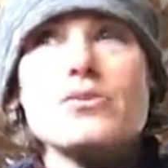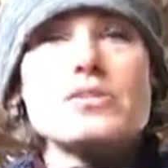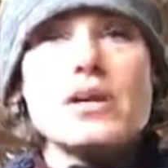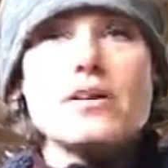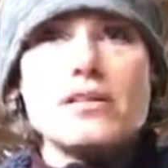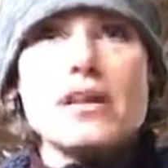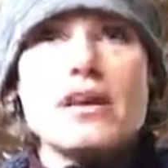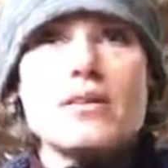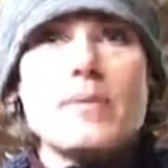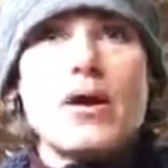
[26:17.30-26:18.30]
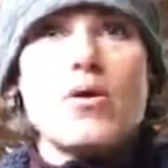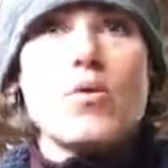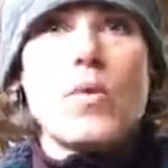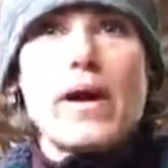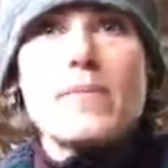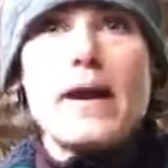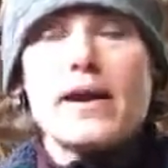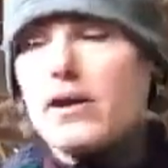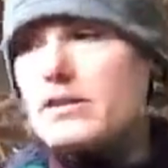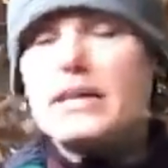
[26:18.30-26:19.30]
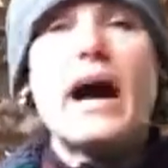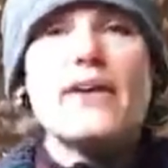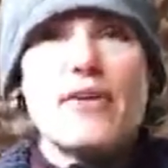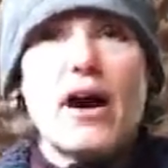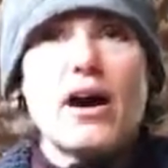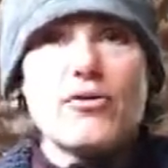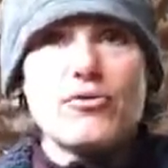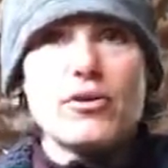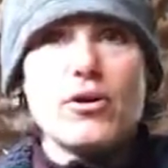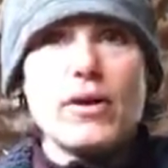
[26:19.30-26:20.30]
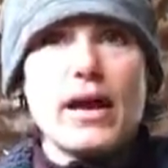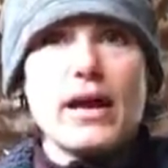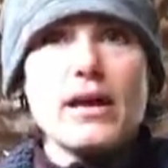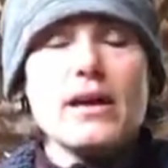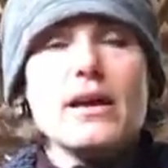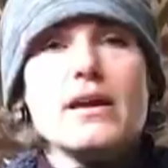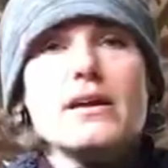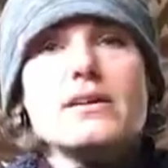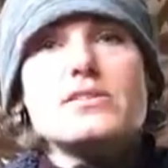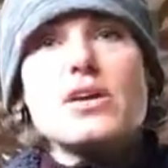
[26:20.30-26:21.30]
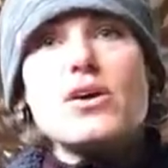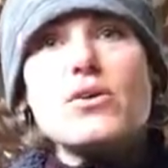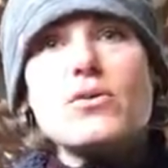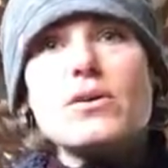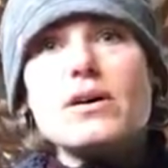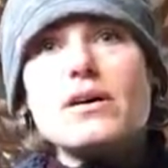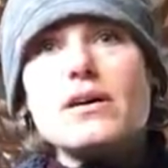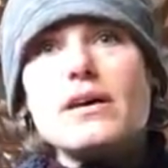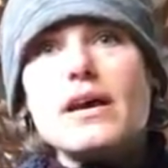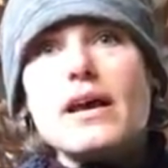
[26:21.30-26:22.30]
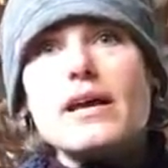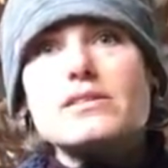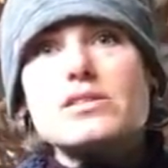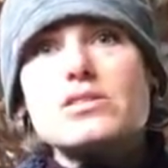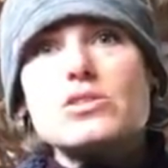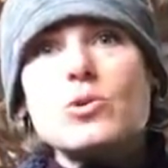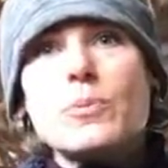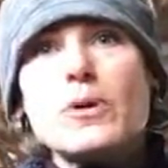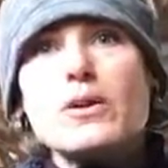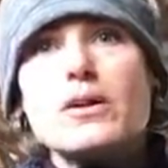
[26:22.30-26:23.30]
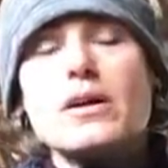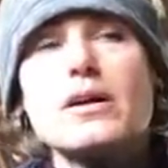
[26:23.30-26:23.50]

you start thinking about, where am I going to dive off? Okay, so it's super